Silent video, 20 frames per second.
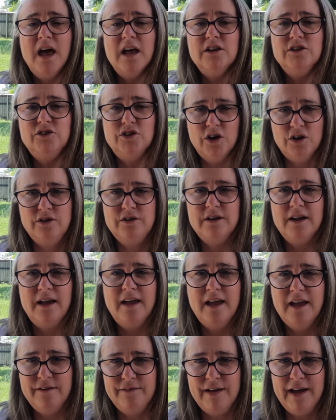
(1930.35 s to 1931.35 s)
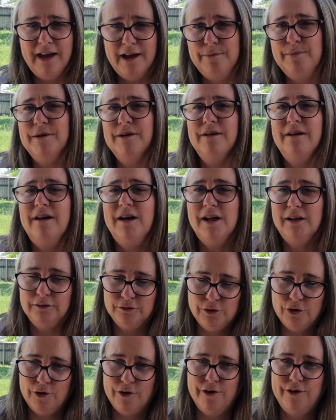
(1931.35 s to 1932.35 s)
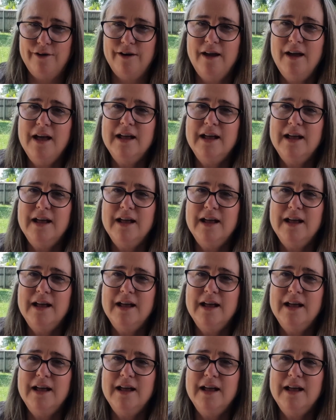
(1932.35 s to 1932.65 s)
don't ever happen alone.